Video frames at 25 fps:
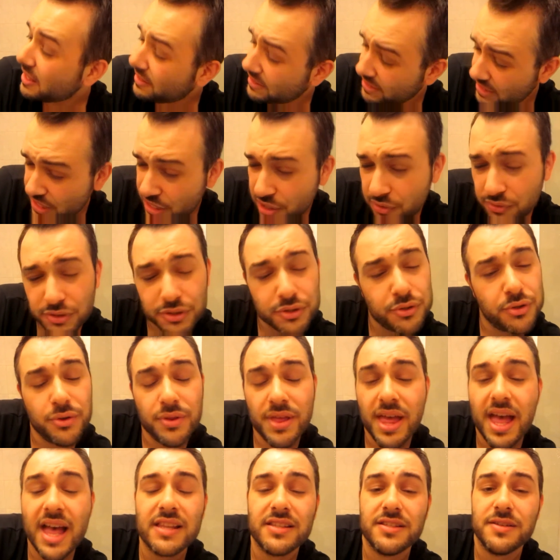The year is
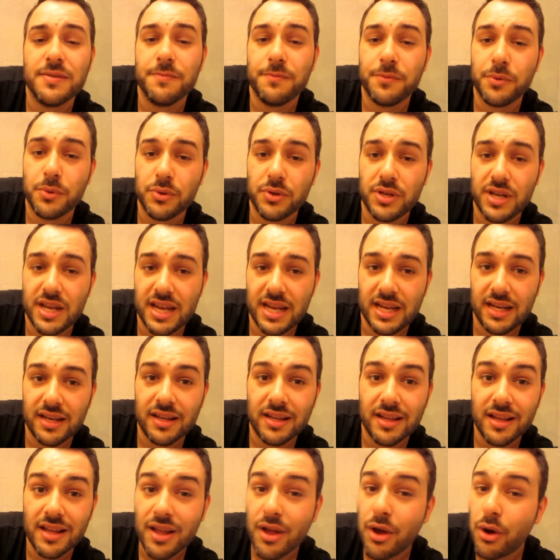2014.
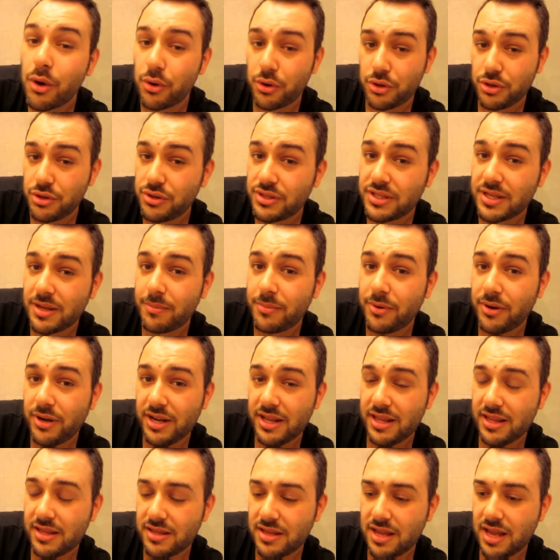Or are you
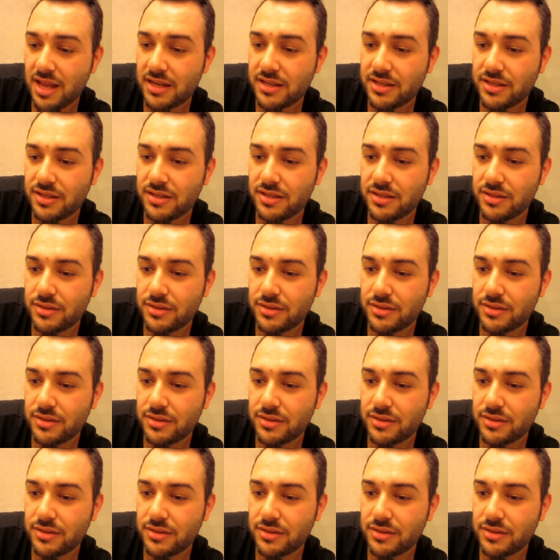somebody that